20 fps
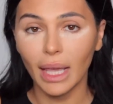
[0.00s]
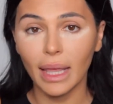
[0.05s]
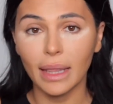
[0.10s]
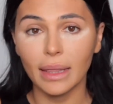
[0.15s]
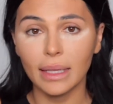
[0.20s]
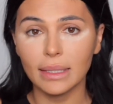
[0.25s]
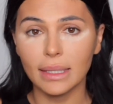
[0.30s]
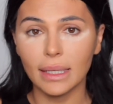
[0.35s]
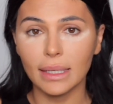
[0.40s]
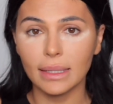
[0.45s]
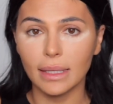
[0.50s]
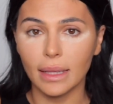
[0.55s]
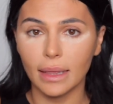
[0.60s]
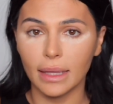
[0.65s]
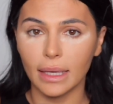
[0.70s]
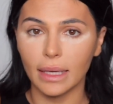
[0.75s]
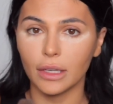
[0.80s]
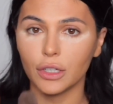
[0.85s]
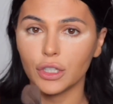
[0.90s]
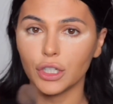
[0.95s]
And this is
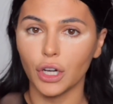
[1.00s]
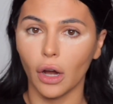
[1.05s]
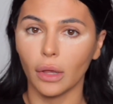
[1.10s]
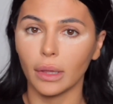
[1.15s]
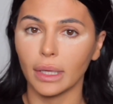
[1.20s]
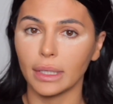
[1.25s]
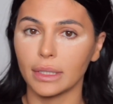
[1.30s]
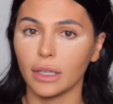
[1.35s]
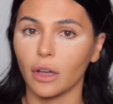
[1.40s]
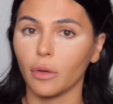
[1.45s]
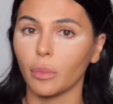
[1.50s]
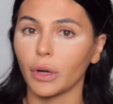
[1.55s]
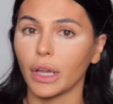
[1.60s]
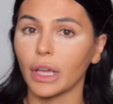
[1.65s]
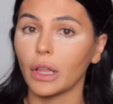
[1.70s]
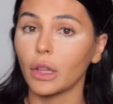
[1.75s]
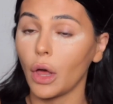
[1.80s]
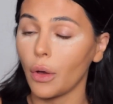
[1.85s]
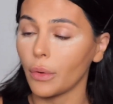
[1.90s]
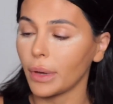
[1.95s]
the Charlotte Tilbury
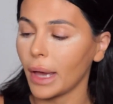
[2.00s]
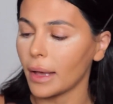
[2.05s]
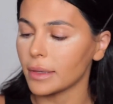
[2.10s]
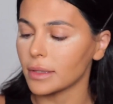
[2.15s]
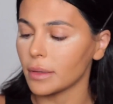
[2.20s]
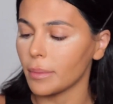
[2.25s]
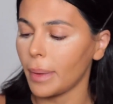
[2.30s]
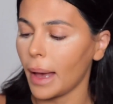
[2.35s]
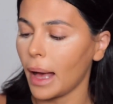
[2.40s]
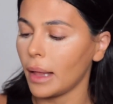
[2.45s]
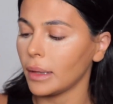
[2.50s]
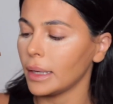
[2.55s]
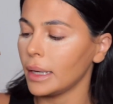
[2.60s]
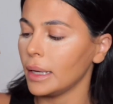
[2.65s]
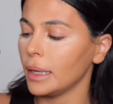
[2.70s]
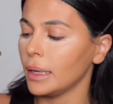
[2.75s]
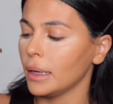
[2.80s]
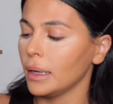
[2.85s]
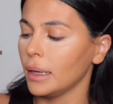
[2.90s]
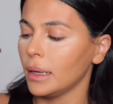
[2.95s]
Glowgasm
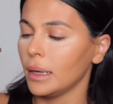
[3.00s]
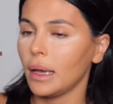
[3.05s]
Palette. I'm